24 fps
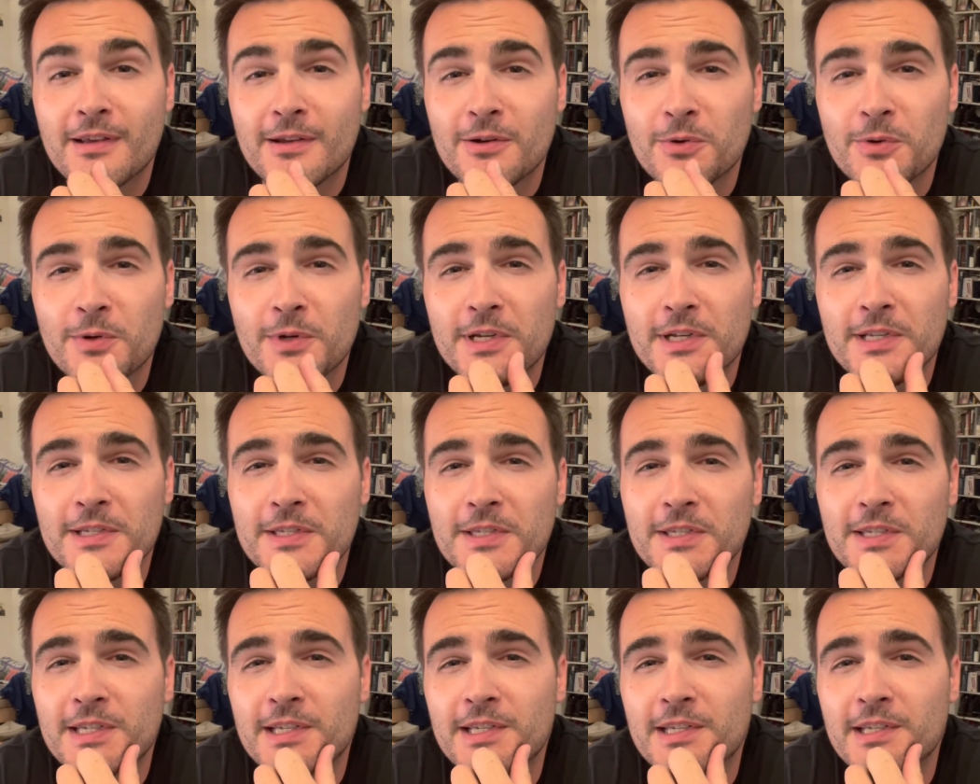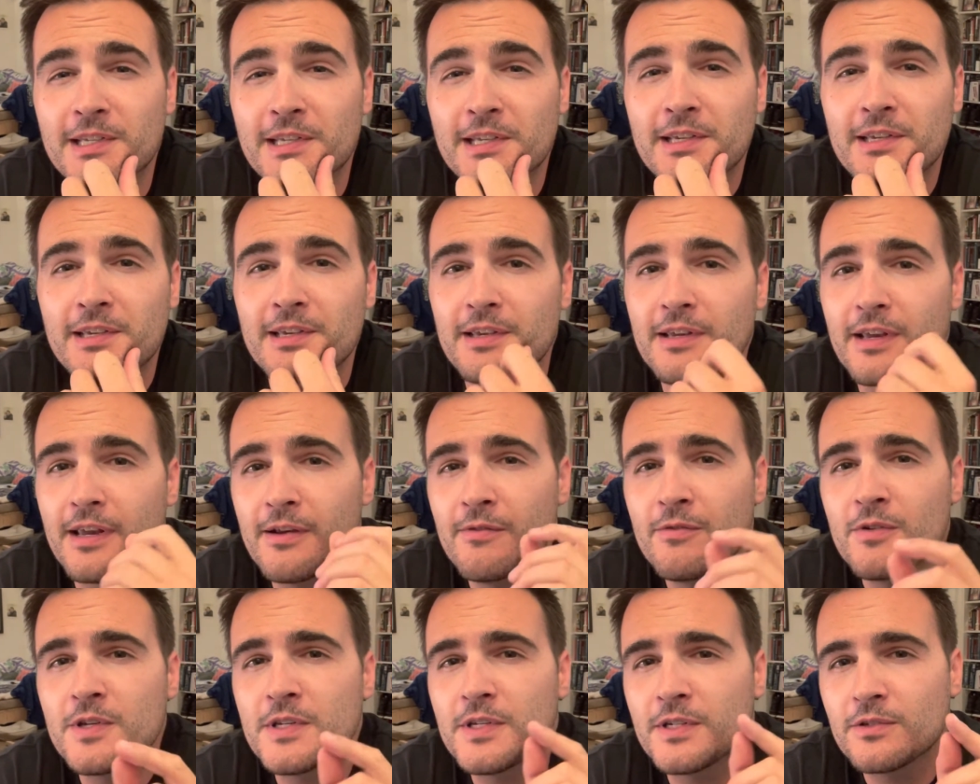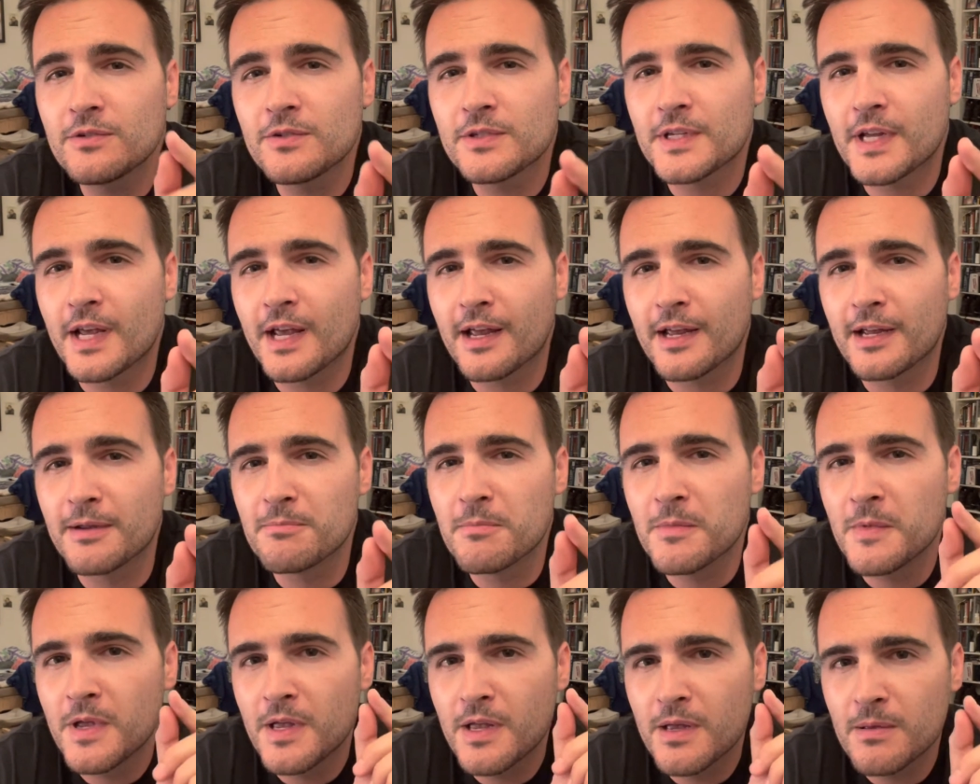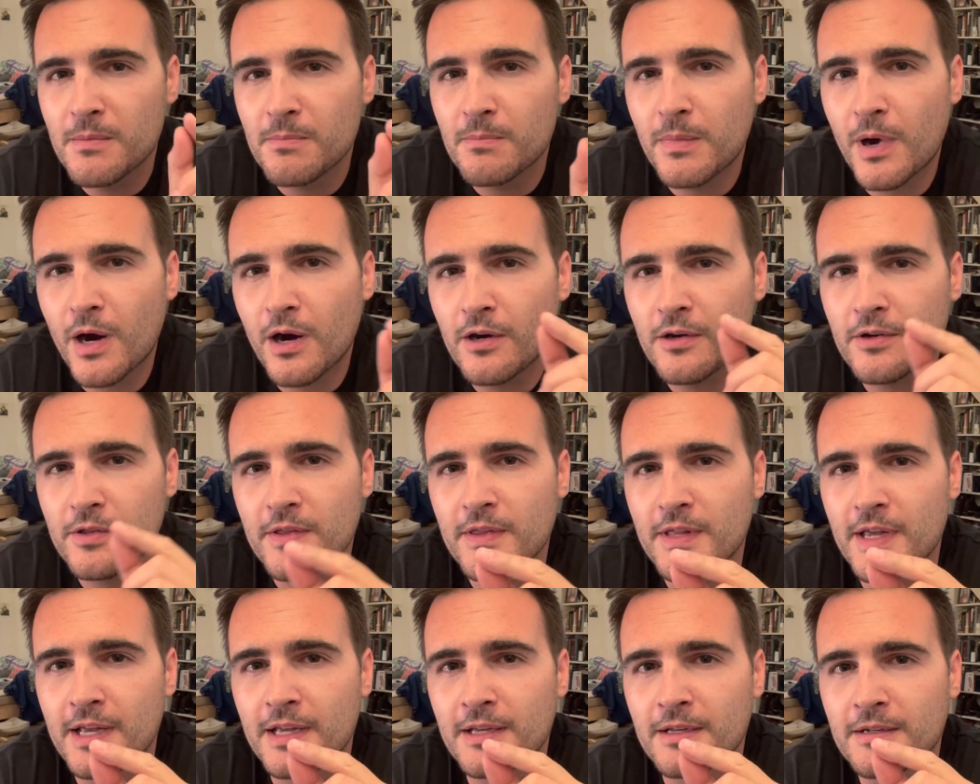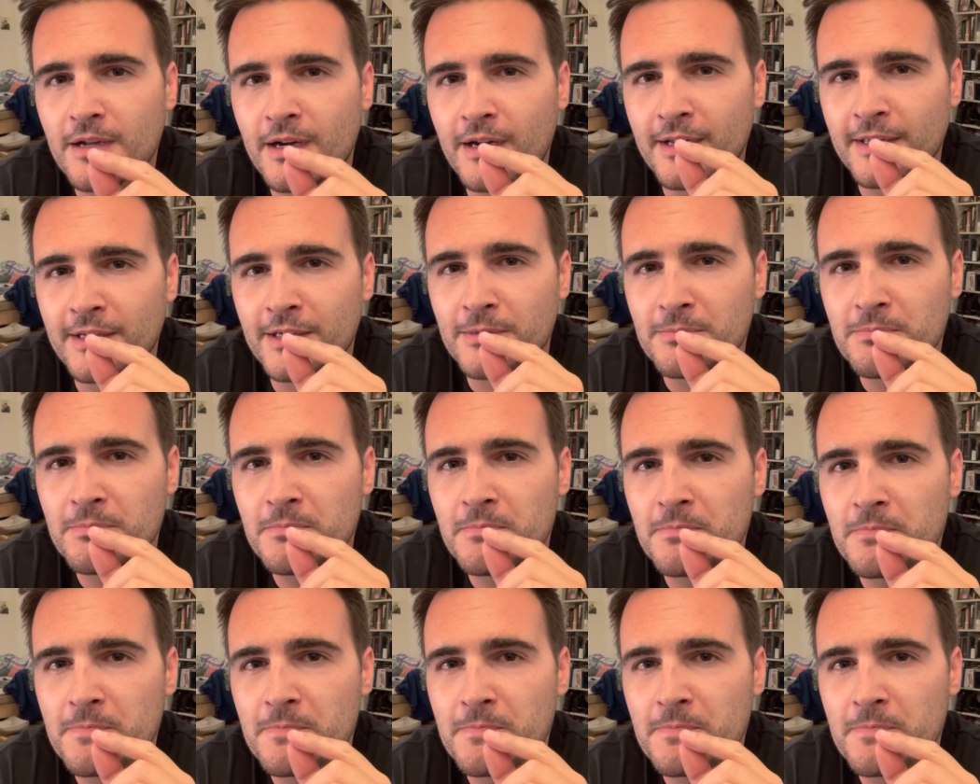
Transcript: We're going to see every single time part of that item